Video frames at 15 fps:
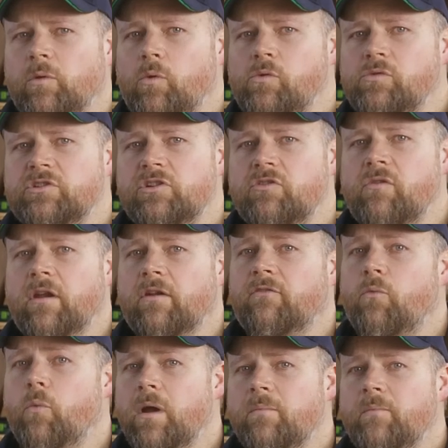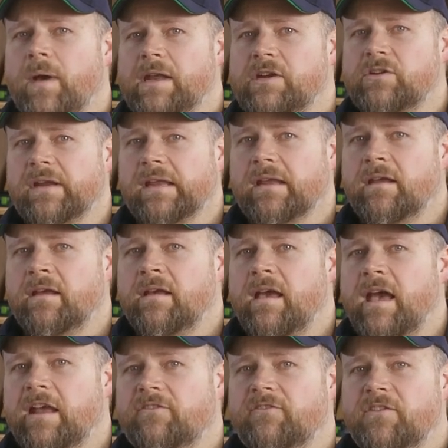also run off one battery
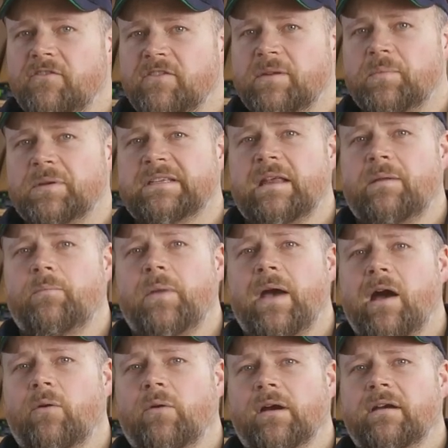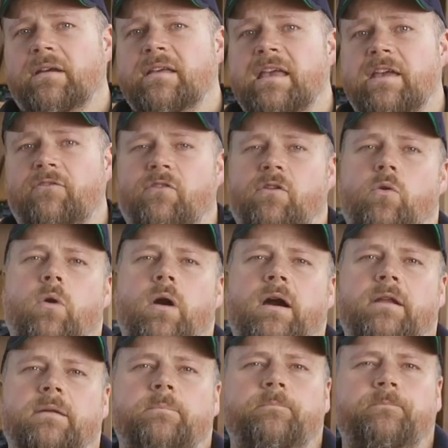at 50% power if required.